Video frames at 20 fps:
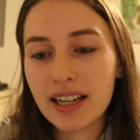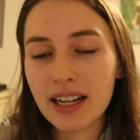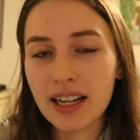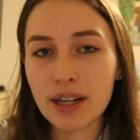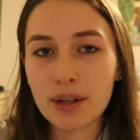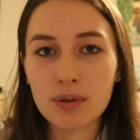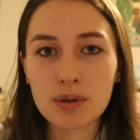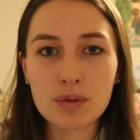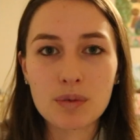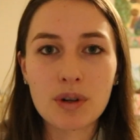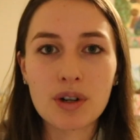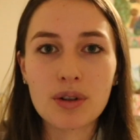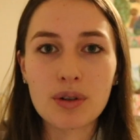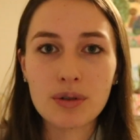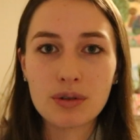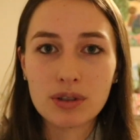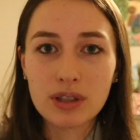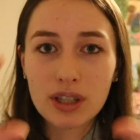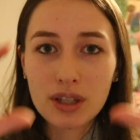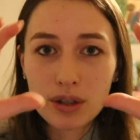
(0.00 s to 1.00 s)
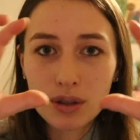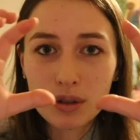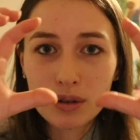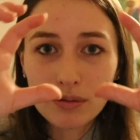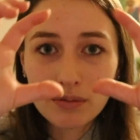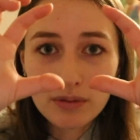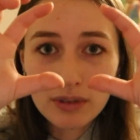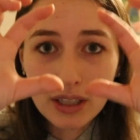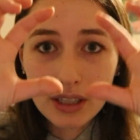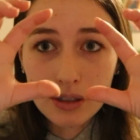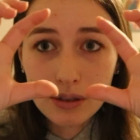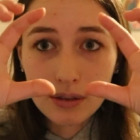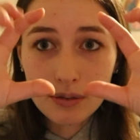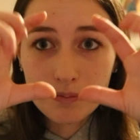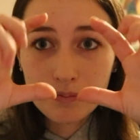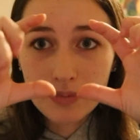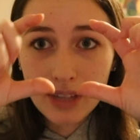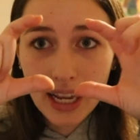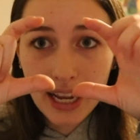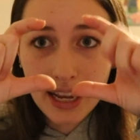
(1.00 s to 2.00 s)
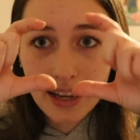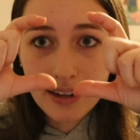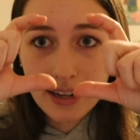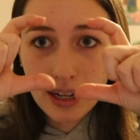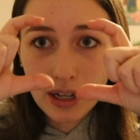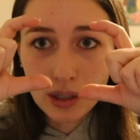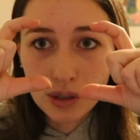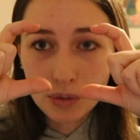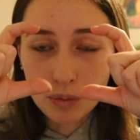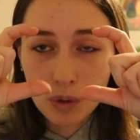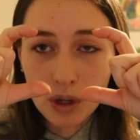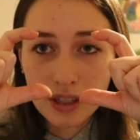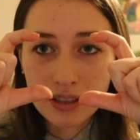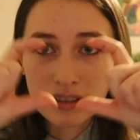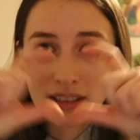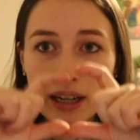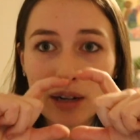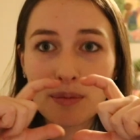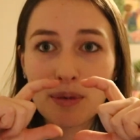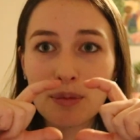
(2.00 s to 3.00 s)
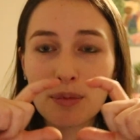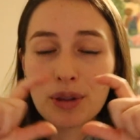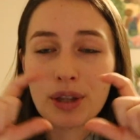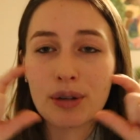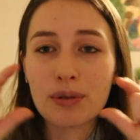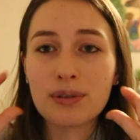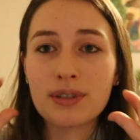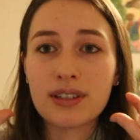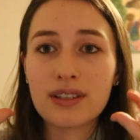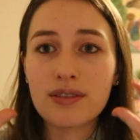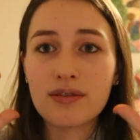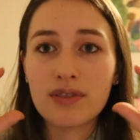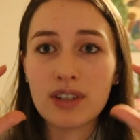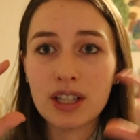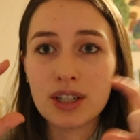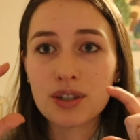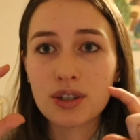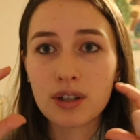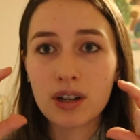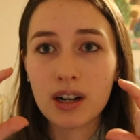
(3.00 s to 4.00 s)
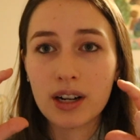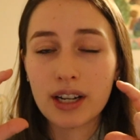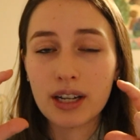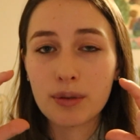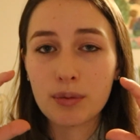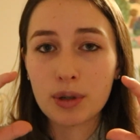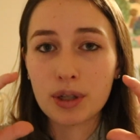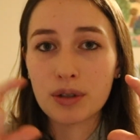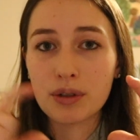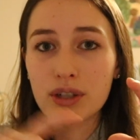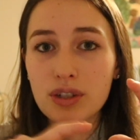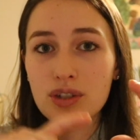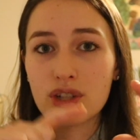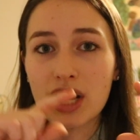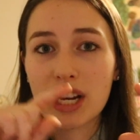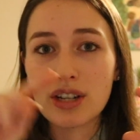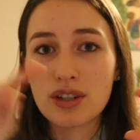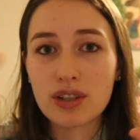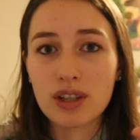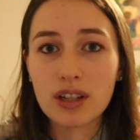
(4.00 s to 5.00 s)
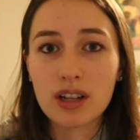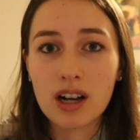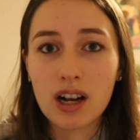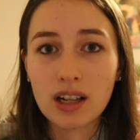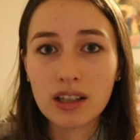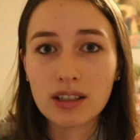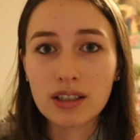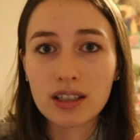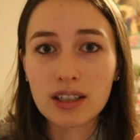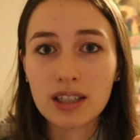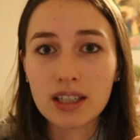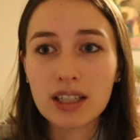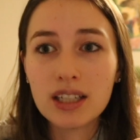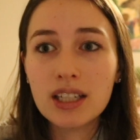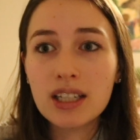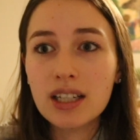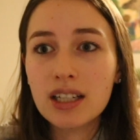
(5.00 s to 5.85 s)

And it was one of those little handheld ones, and I remember there was this feature on it where you could change the color.